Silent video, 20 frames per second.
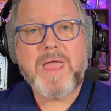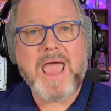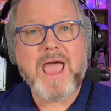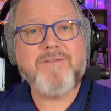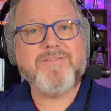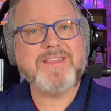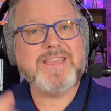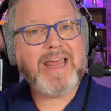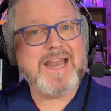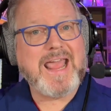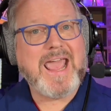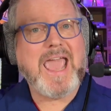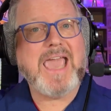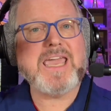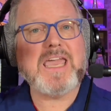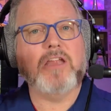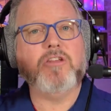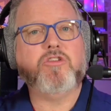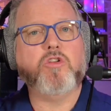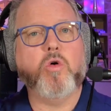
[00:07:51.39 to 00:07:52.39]
having that
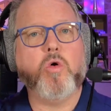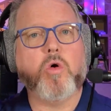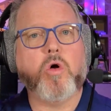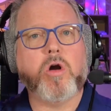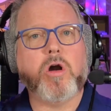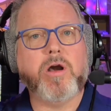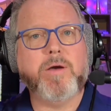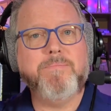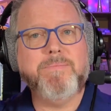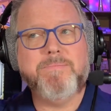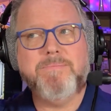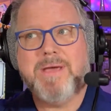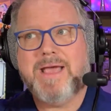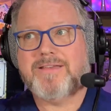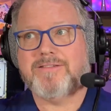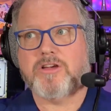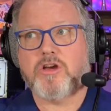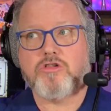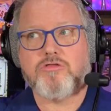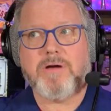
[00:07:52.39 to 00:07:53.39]
hanging door
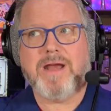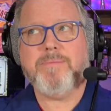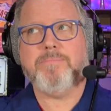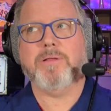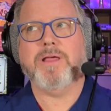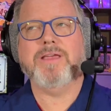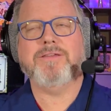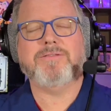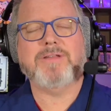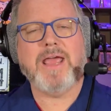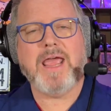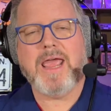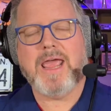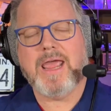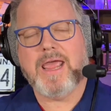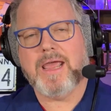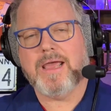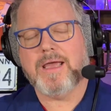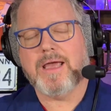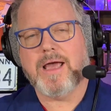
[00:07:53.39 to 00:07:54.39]
makes a great place to
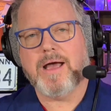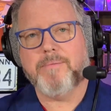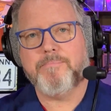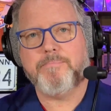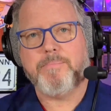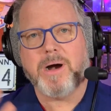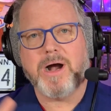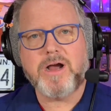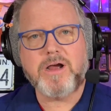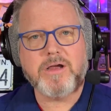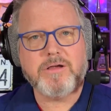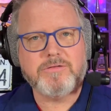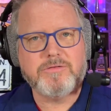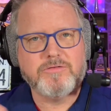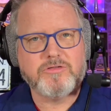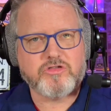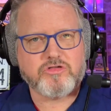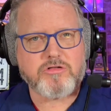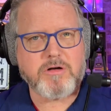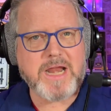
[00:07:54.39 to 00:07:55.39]
hang a bug
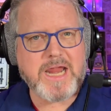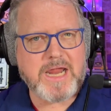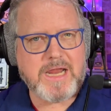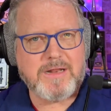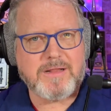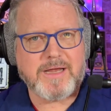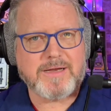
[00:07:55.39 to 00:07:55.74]
screen,